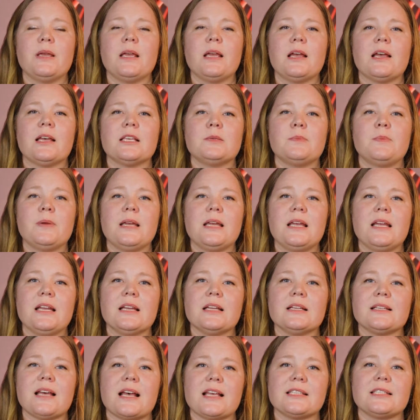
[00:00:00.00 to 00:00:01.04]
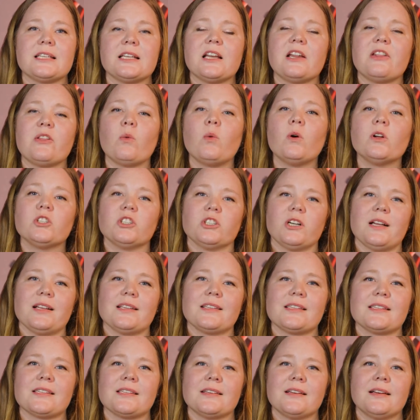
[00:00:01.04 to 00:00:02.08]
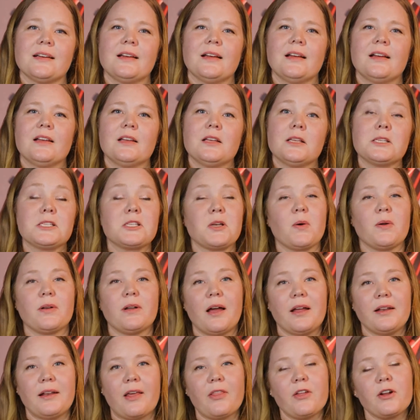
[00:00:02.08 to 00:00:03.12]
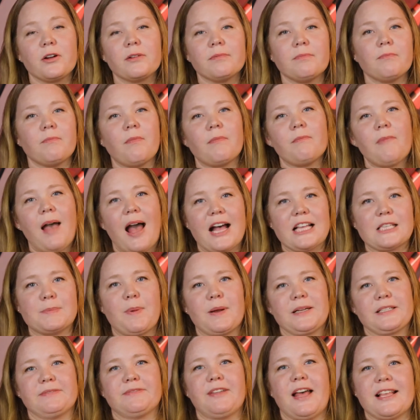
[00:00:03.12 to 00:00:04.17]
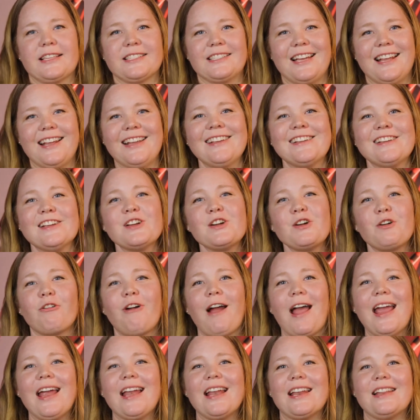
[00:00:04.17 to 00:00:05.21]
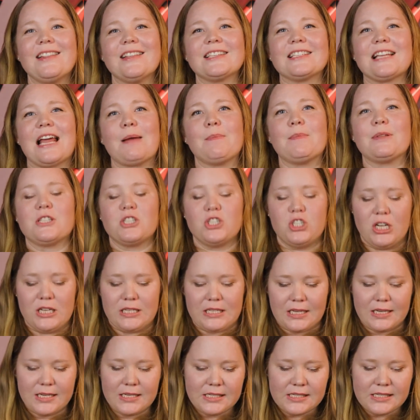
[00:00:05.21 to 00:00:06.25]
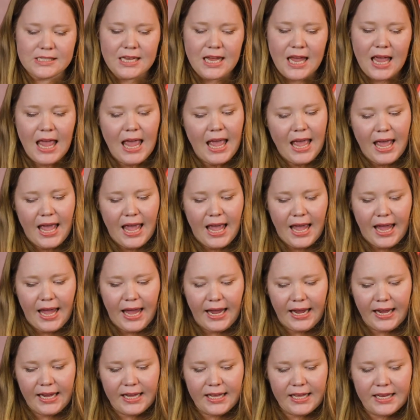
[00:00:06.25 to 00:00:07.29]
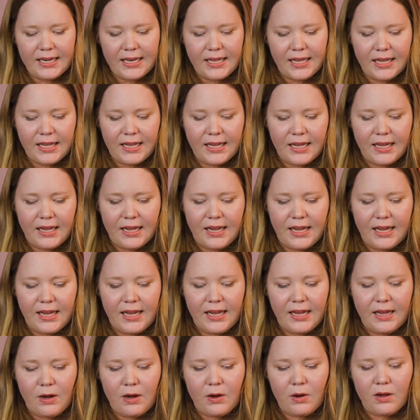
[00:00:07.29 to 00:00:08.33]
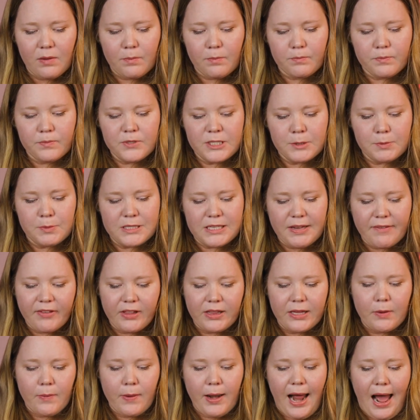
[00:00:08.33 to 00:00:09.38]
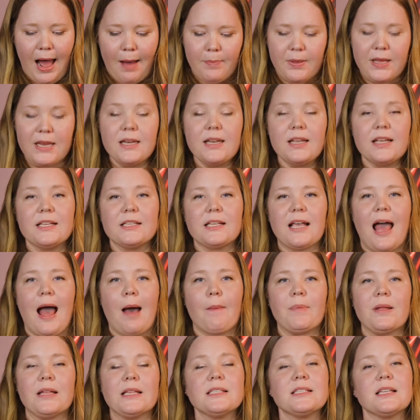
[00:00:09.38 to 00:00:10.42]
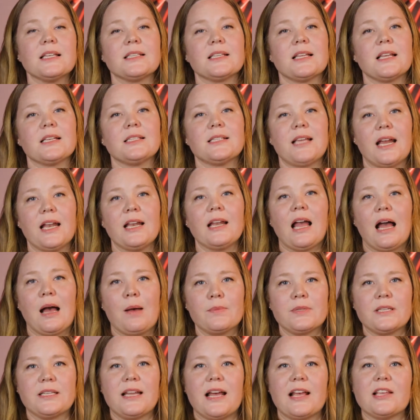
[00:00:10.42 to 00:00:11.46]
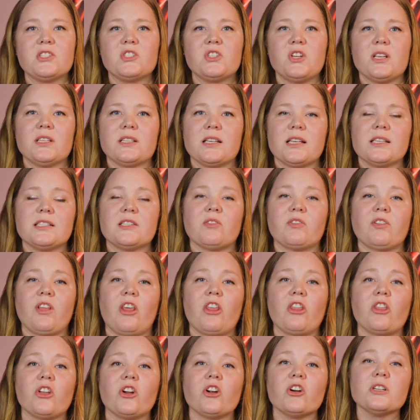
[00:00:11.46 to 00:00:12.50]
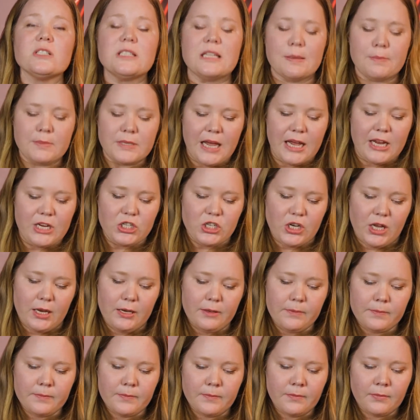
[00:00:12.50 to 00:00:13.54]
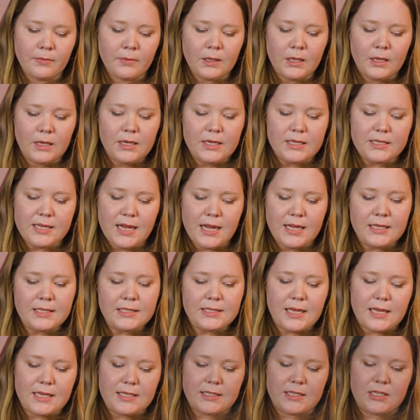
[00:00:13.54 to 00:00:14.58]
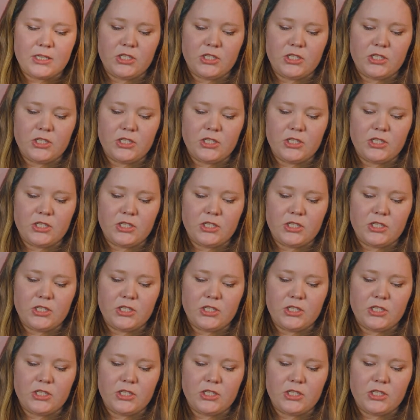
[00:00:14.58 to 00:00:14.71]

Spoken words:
is being tested in the wilderness. So another aspect of testing, right? And this time it's Jesus. And specifically what happens is that Satan comes and tests Jesus. For the third temptation, Satan says to